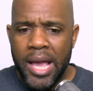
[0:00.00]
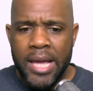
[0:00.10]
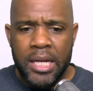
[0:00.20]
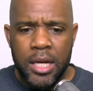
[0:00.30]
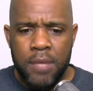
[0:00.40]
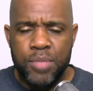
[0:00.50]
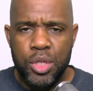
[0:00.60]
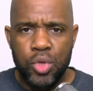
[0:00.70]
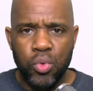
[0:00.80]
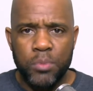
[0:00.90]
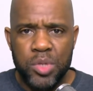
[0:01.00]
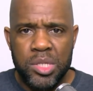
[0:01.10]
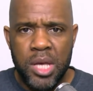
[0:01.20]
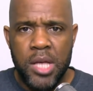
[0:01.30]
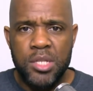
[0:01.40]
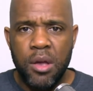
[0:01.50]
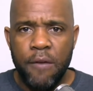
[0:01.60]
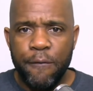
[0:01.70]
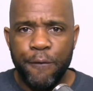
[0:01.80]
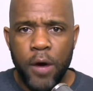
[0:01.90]
It comes, the scripture says,
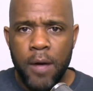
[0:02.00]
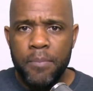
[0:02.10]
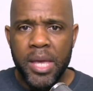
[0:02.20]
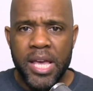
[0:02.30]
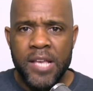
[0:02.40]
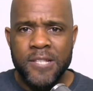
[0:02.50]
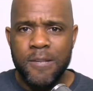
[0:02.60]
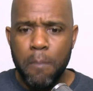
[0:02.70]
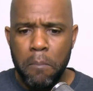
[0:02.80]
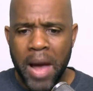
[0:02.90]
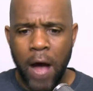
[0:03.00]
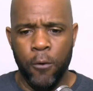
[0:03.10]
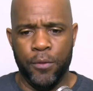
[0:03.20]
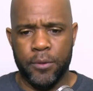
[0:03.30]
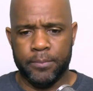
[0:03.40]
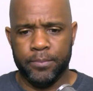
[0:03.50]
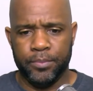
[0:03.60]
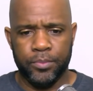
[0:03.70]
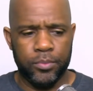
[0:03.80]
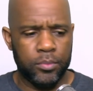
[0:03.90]
from His mouth.
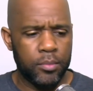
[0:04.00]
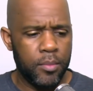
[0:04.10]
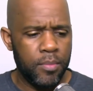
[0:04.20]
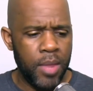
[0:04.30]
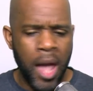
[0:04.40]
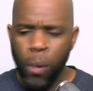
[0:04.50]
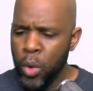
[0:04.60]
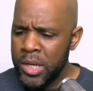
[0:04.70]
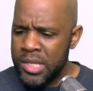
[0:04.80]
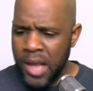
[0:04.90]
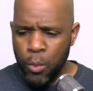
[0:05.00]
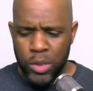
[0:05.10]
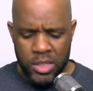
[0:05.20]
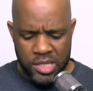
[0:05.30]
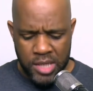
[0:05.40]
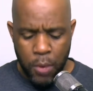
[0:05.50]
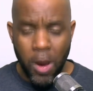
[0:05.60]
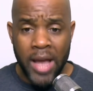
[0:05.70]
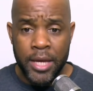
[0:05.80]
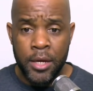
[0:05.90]
I want to stay
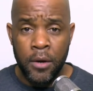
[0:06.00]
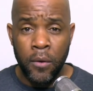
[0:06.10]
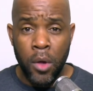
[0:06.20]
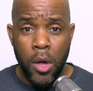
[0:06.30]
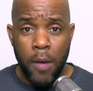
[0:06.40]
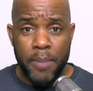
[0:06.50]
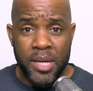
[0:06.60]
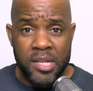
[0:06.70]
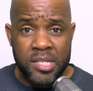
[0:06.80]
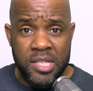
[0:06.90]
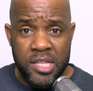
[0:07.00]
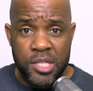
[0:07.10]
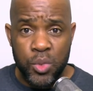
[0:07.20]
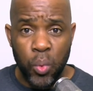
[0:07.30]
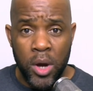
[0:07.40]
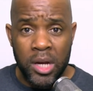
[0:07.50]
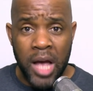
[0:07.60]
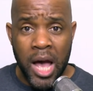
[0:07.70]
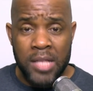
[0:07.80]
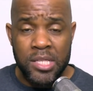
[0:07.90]
right here, because this is where
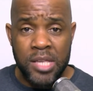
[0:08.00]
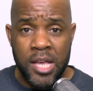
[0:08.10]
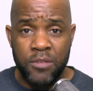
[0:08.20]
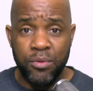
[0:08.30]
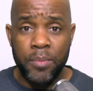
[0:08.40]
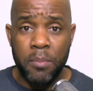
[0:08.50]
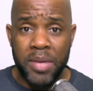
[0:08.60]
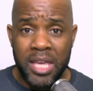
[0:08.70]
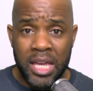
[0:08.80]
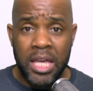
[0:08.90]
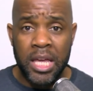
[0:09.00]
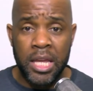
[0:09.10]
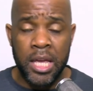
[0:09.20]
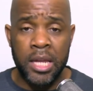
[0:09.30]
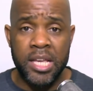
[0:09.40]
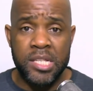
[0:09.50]
God says from the beginning and the end.